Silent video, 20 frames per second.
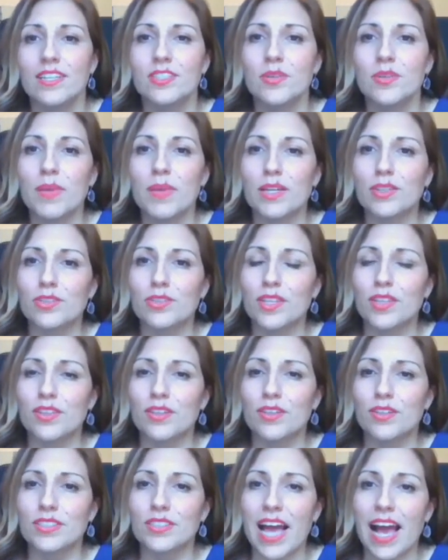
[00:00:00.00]
to make sure that
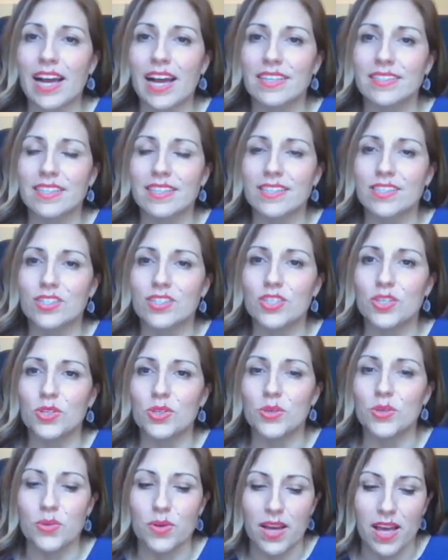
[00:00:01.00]
there's access
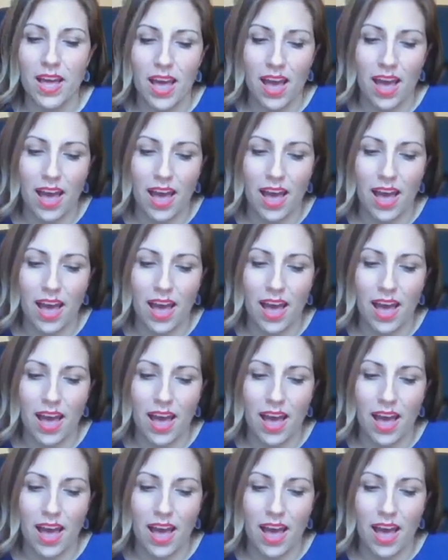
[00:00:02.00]
to